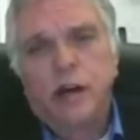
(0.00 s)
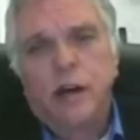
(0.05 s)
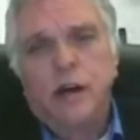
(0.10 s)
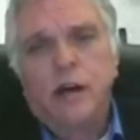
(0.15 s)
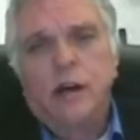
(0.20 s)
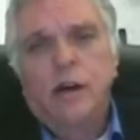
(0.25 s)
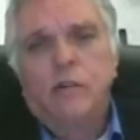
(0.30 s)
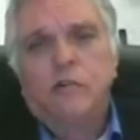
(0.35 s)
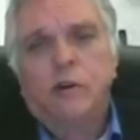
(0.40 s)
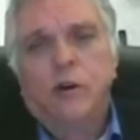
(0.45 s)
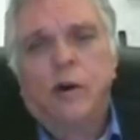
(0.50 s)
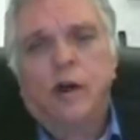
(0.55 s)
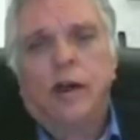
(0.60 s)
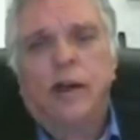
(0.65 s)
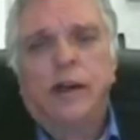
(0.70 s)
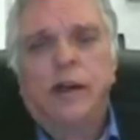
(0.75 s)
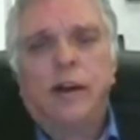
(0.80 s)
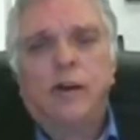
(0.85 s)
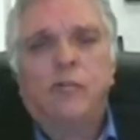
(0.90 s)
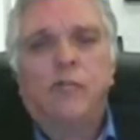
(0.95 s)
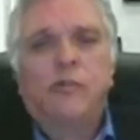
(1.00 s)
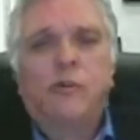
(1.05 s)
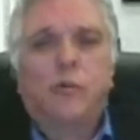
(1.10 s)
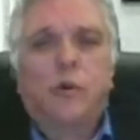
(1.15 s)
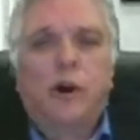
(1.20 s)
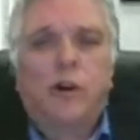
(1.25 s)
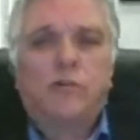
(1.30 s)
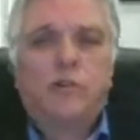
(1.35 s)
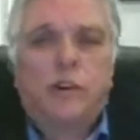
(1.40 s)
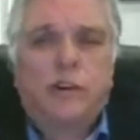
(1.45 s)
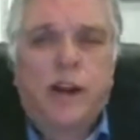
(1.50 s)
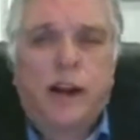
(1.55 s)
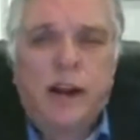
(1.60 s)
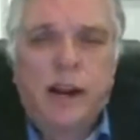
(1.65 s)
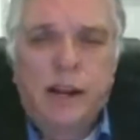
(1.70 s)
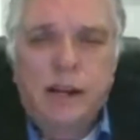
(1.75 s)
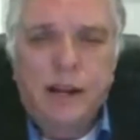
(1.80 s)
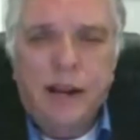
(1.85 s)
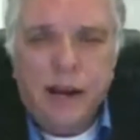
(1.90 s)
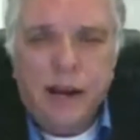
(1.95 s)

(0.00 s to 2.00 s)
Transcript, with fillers: Mm-hmm. So here's the question not,